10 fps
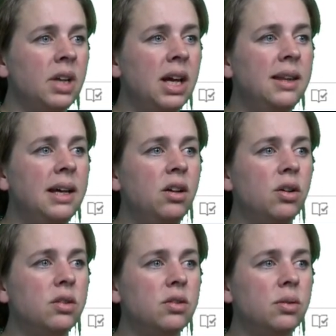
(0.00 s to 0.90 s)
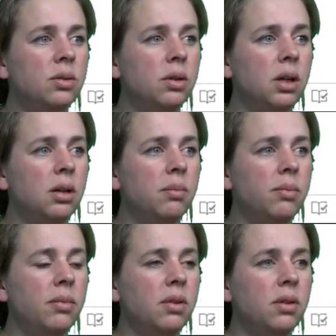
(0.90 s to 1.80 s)
then also
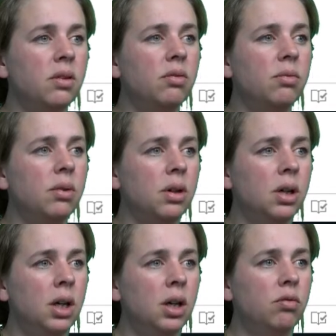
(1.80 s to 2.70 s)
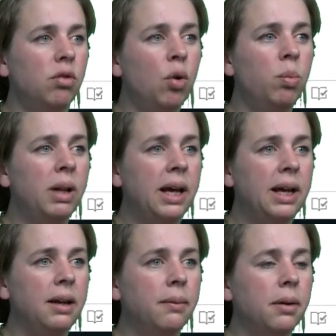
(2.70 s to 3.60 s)
the role
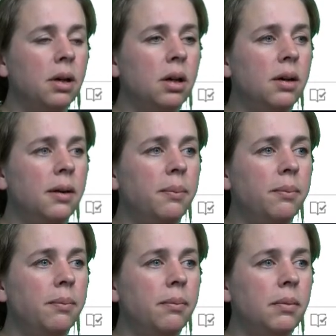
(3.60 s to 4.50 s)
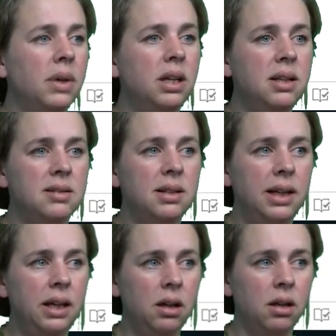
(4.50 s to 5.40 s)
play. And here's the
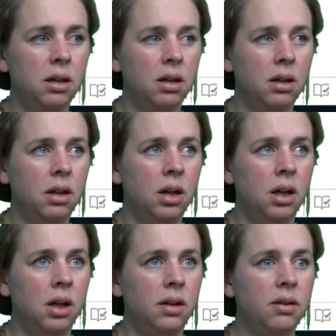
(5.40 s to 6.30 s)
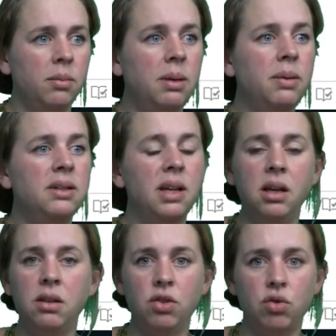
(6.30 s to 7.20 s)
link. So maybe take
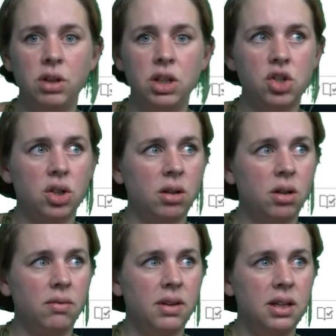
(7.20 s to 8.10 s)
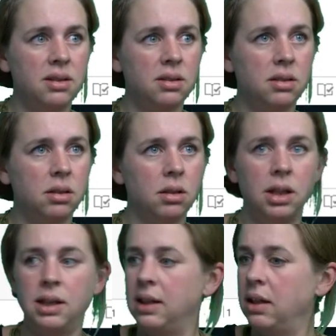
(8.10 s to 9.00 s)
a screenshot of this
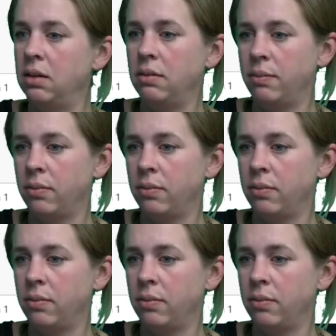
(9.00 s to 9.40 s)
and then